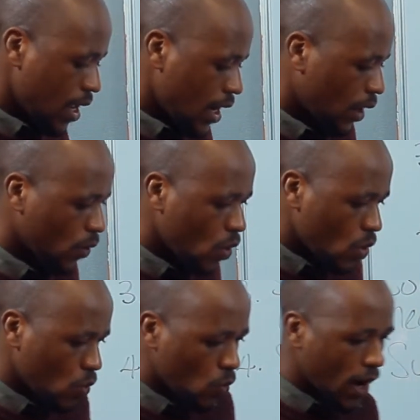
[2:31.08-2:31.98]

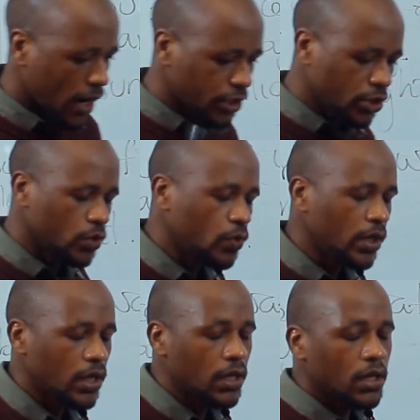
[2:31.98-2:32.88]
Now, why should
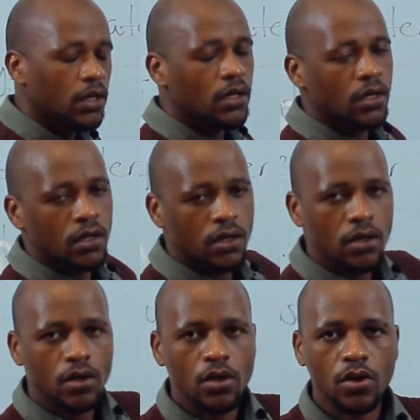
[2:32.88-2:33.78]
we
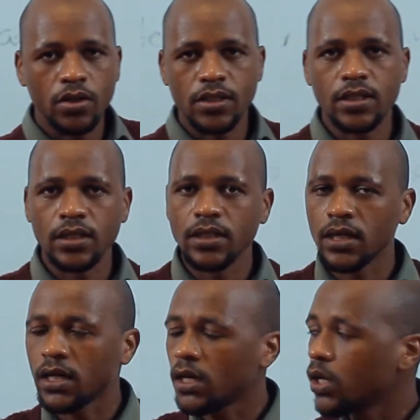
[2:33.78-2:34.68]

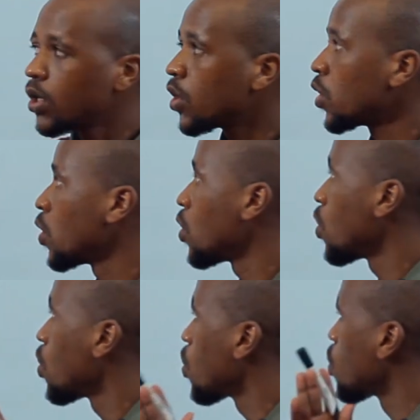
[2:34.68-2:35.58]
consider
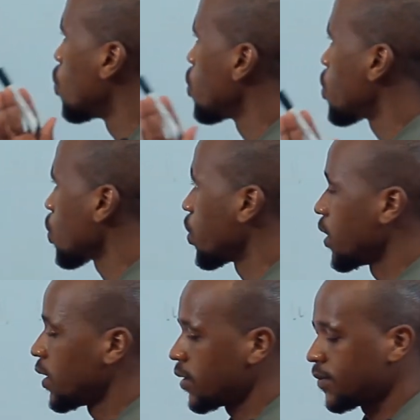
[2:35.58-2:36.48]
good soil?
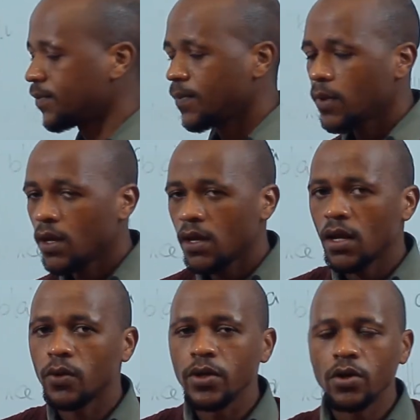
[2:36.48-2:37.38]

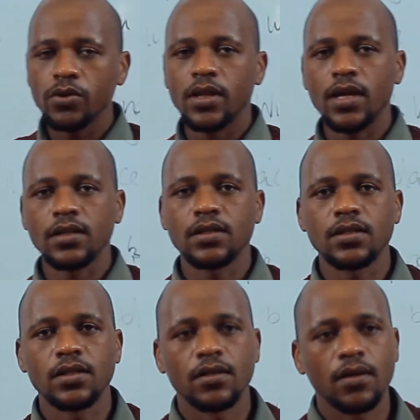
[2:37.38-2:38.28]
Now, we know
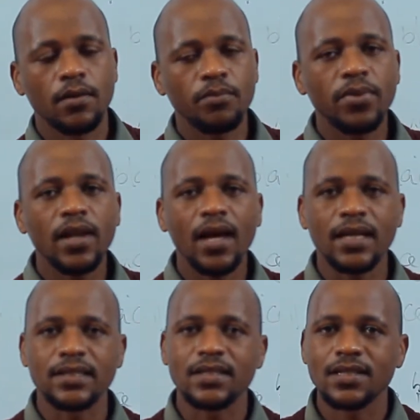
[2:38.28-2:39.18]
that
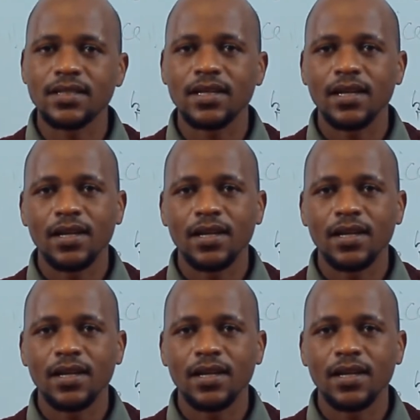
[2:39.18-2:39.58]
plants